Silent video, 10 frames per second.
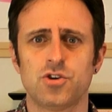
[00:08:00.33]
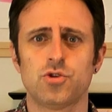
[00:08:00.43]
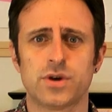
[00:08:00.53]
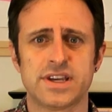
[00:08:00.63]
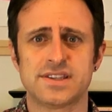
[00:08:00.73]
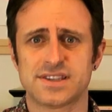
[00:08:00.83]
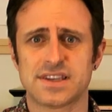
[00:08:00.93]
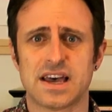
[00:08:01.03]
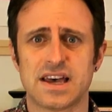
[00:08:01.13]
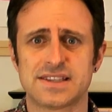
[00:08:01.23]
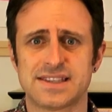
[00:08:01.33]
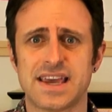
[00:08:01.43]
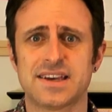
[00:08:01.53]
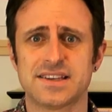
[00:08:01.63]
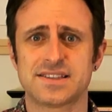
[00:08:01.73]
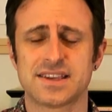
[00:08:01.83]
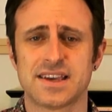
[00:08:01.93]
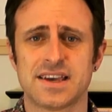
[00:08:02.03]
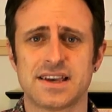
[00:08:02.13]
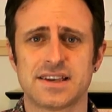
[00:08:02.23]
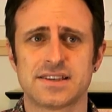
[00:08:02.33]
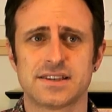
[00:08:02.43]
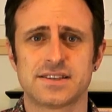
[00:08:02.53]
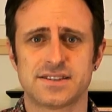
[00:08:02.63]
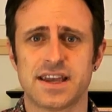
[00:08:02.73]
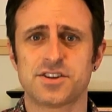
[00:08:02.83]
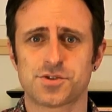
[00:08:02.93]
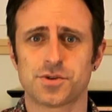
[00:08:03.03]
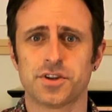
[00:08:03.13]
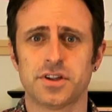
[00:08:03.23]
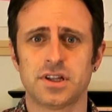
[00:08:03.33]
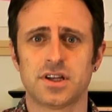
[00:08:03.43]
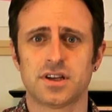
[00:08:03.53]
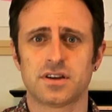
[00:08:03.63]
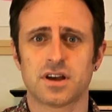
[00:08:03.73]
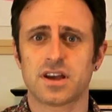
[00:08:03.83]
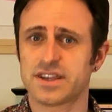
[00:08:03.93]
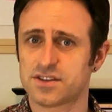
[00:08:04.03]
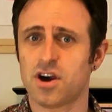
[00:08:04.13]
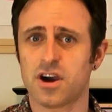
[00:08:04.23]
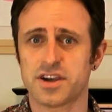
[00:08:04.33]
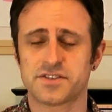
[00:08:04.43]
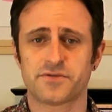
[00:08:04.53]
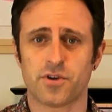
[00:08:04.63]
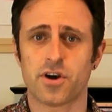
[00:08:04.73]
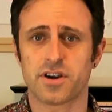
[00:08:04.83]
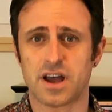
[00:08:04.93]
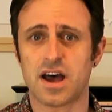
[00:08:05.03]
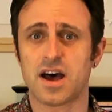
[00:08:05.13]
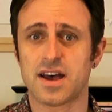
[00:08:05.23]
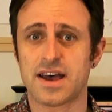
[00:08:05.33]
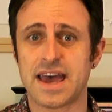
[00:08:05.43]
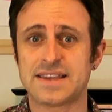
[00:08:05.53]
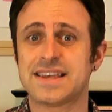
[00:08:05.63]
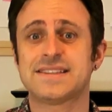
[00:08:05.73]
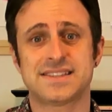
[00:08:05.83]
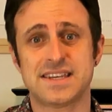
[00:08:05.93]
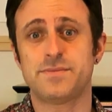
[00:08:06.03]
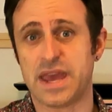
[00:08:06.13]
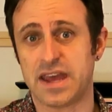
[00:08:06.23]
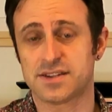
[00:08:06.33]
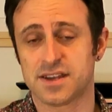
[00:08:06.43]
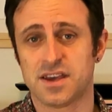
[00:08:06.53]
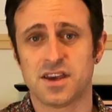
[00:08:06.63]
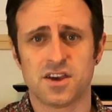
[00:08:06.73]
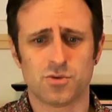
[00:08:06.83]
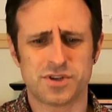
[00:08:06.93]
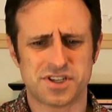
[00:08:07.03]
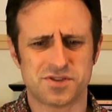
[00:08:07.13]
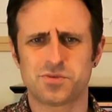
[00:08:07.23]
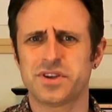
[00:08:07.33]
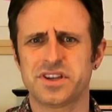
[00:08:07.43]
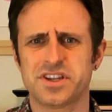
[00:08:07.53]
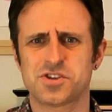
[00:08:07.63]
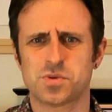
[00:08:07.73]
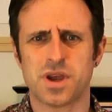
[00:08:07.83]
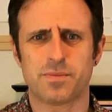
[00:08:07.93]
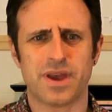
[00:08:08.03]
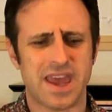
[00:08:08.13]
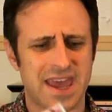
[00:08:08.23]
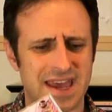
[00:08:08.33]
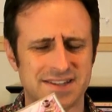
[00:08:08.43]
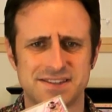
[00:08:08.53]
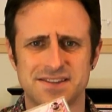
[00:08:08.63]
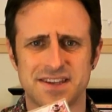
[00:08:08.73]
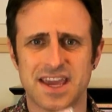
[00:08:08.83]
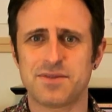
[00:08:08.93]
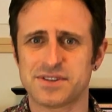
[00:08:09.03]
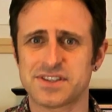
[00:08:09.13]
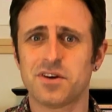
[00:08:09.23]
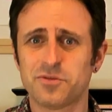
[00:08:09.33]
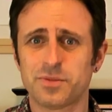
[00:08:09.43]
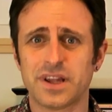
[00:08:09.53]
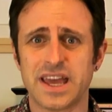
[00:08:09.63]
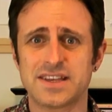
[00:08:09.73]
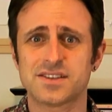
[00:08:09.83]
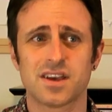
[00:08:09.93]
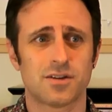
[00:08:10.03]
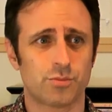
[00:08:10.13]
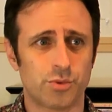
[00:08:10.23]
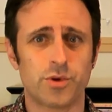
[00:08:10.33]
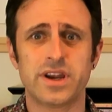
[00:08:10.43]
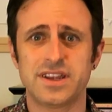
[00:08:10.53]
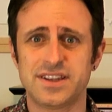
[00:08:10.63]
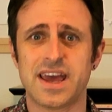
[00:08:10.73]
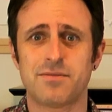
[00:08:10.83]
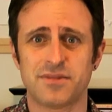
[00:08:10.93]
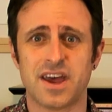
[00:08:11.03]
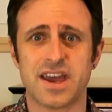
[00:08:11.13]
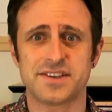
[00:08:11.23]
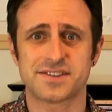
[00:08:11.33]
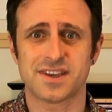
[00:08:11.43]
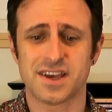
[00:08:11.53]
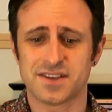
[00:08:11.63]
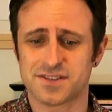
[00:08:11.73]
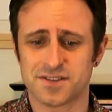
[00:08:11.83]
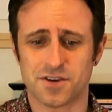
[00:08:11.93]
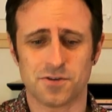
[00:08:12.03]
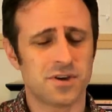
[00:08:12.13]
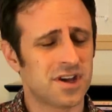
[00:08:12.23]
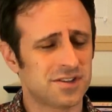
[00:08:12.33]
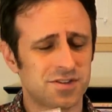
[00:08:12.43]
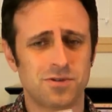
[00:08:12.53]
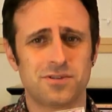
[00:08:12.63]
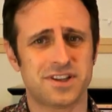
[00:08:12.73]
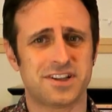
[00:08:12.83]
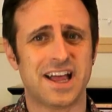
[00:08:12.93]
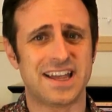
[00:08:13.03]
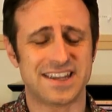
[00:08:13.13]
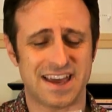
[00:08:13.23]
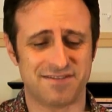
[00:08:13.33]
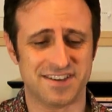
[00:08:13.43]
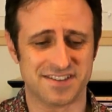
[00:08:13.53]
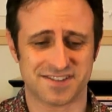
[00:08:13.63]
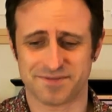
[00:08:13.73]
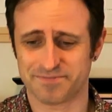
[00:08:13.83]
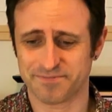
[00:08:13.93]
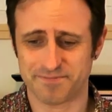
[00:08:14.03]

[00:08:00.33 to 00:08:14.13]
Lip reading: who is Sega's central guitarist for SST Band, which is really a trip. And the game itself plays pretty damn nice. So, totally glad to have this.